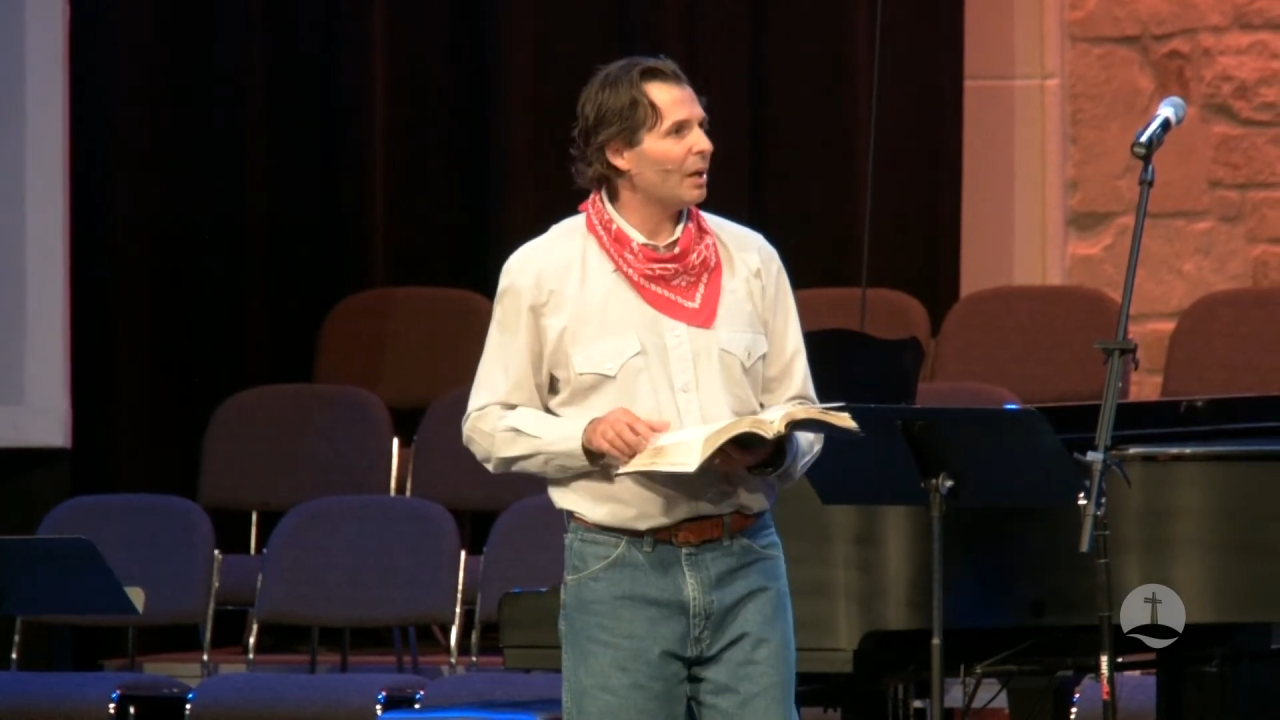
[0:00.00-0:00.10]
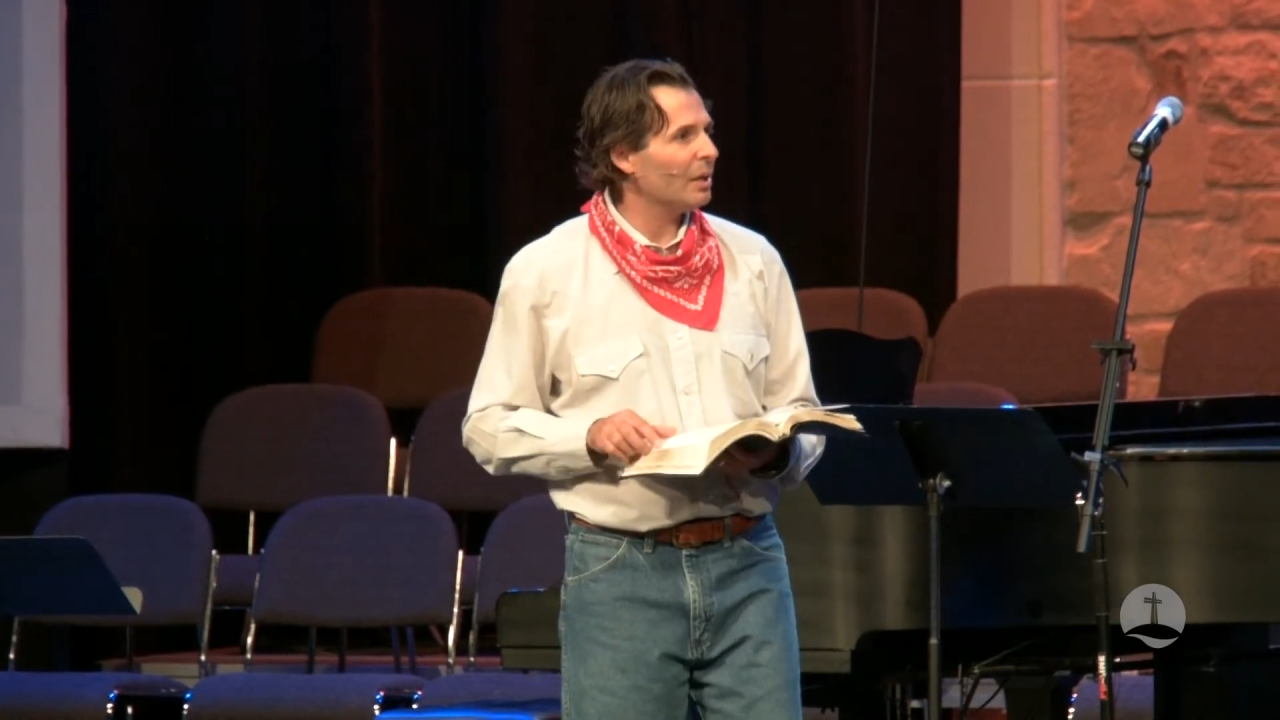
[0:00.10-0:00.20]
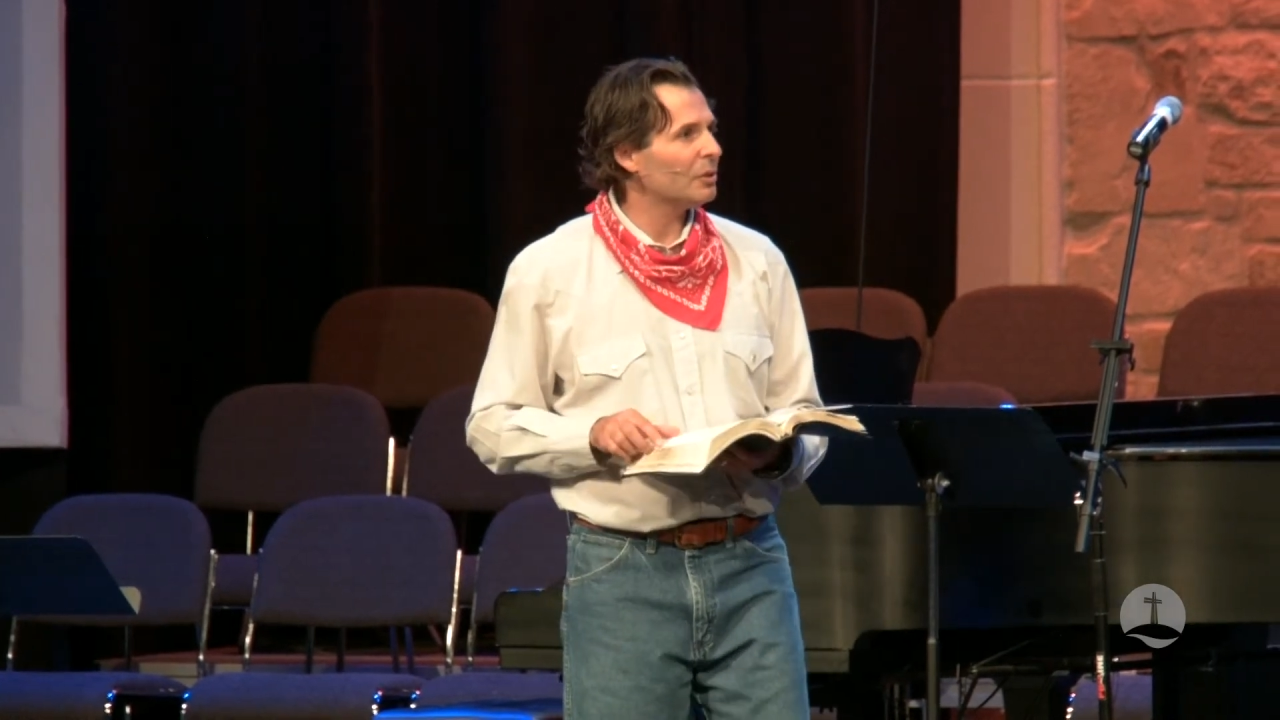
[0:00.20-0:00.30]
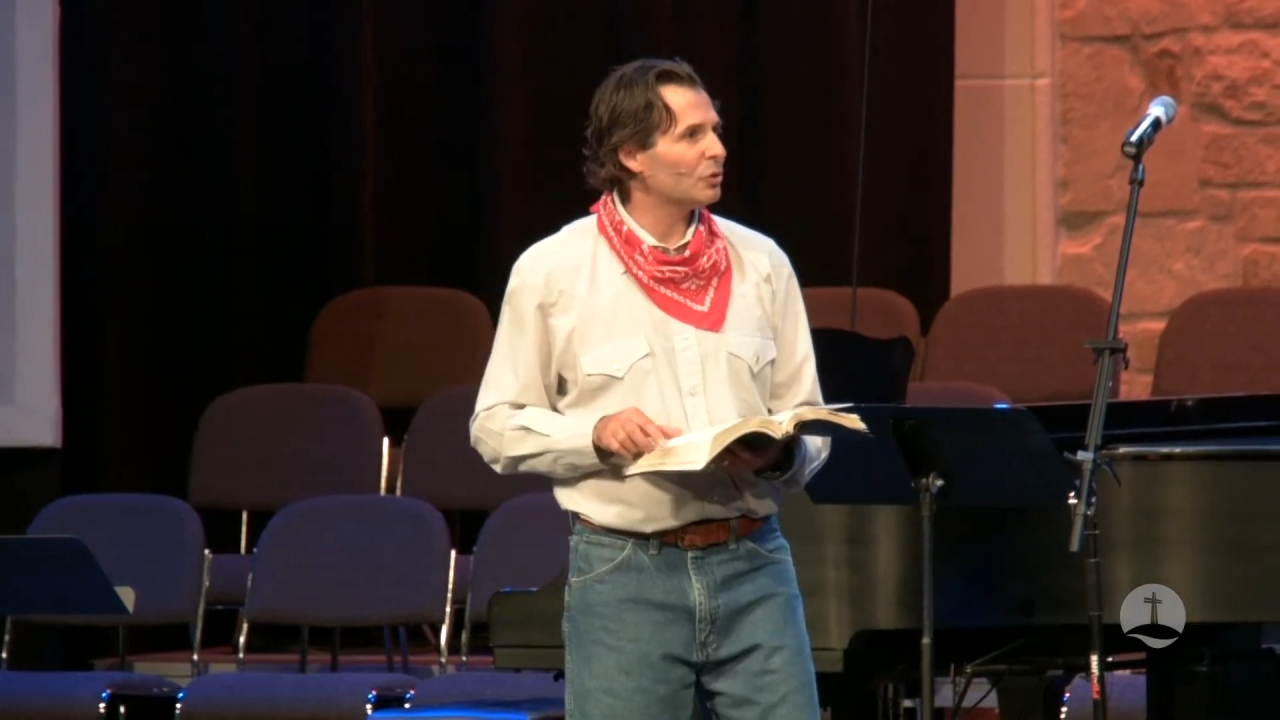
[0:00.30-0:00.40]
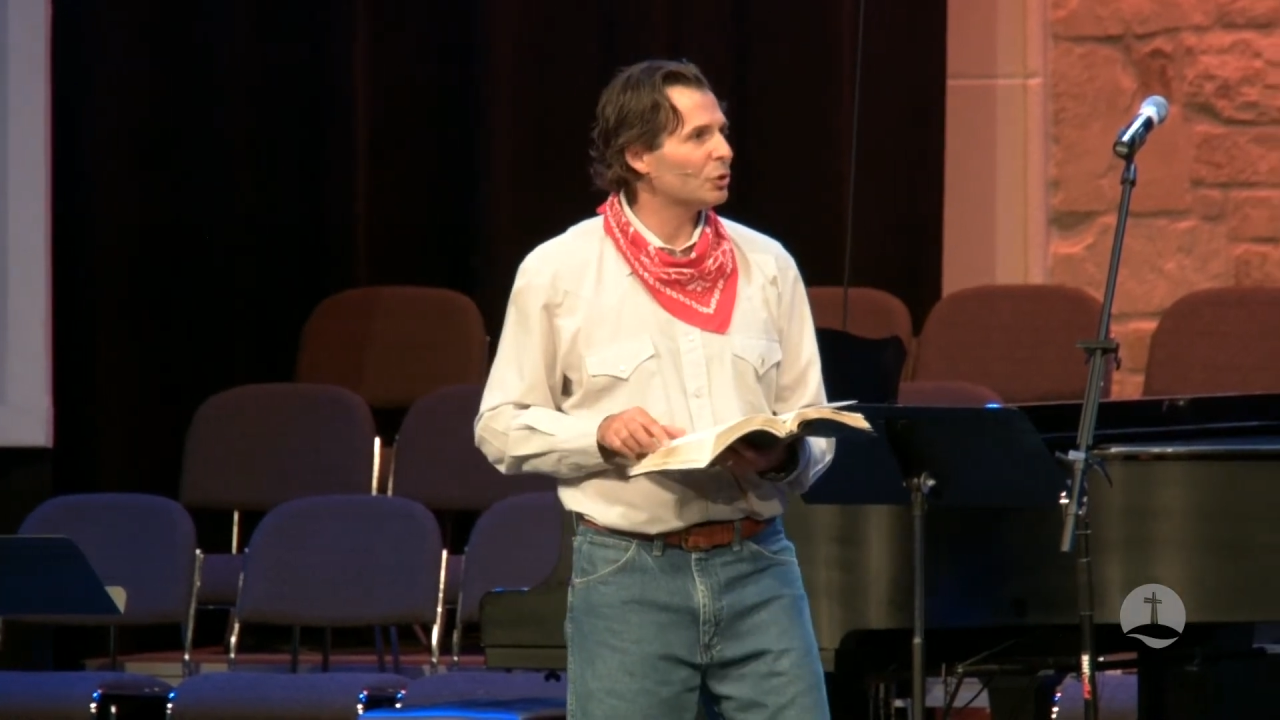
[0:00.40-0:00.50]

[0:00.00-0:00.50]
God to